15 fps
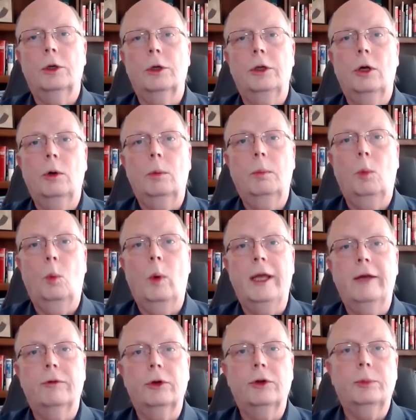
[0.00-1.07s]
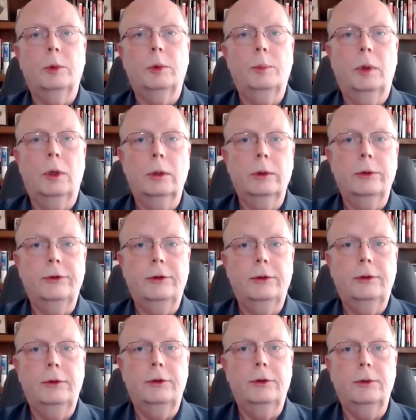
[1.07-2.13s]
no waivers
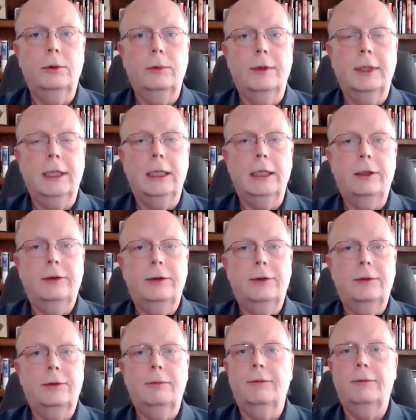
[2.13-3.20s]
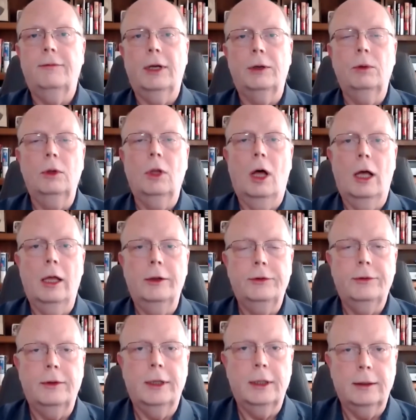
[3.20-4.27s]
proposed to the federal
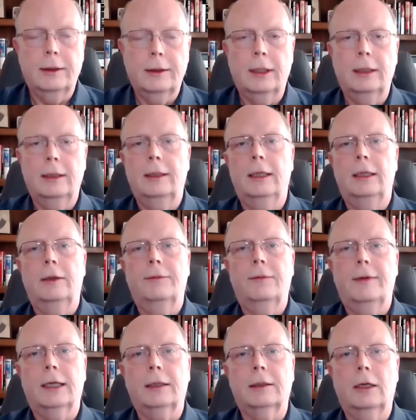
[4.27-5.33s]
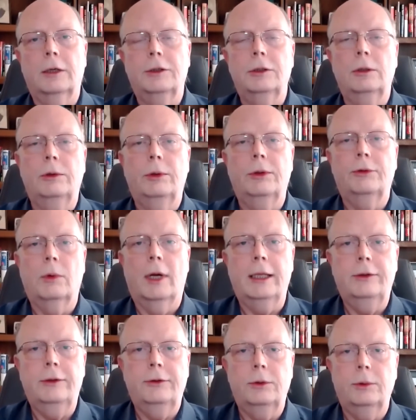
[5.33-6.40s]
laws that affect our children's
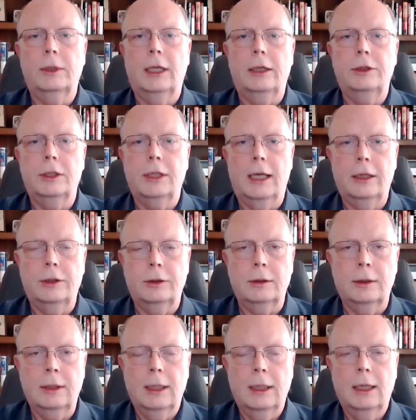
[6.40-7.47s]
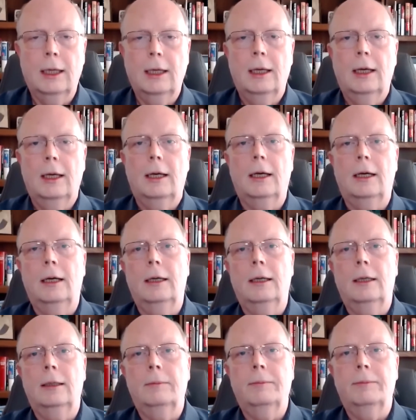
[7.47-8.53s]
rights to an education.
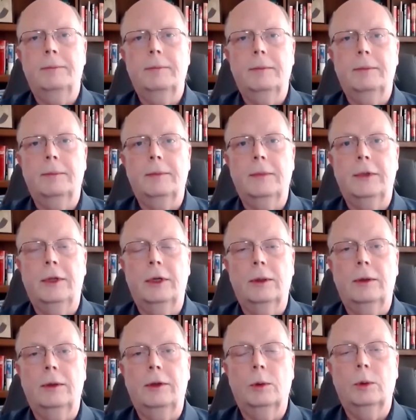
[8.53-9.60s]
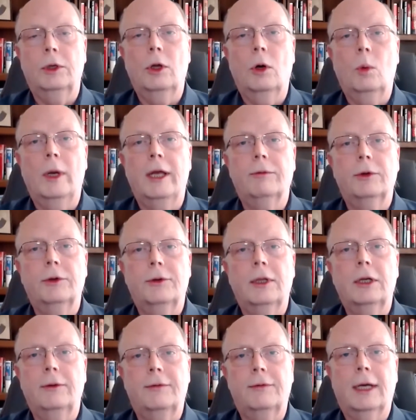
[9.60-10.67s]
There were no waivers
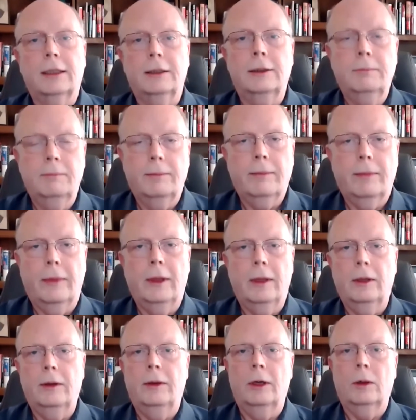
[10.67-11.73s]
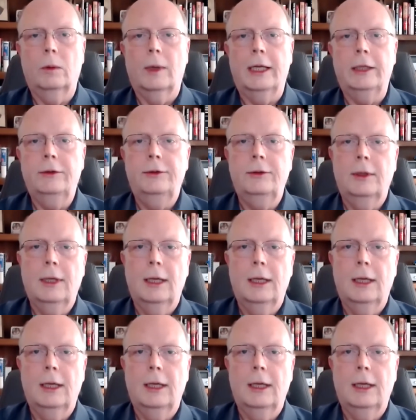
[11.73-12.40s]
that affected their rights,